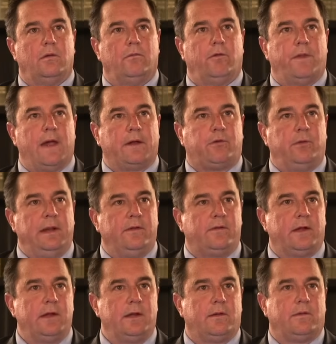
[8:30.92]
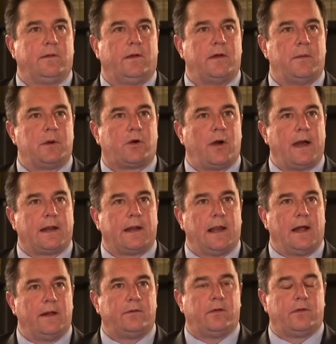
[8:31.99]
For that reason, the Democratic
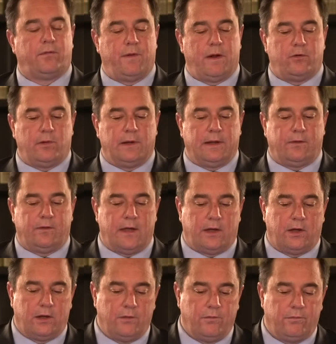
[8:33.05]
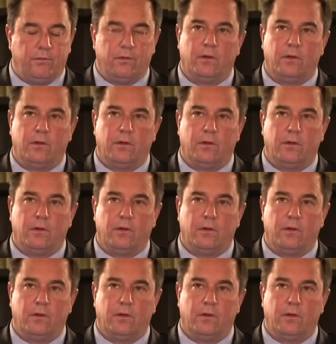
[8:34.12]
Alliance's federal executive,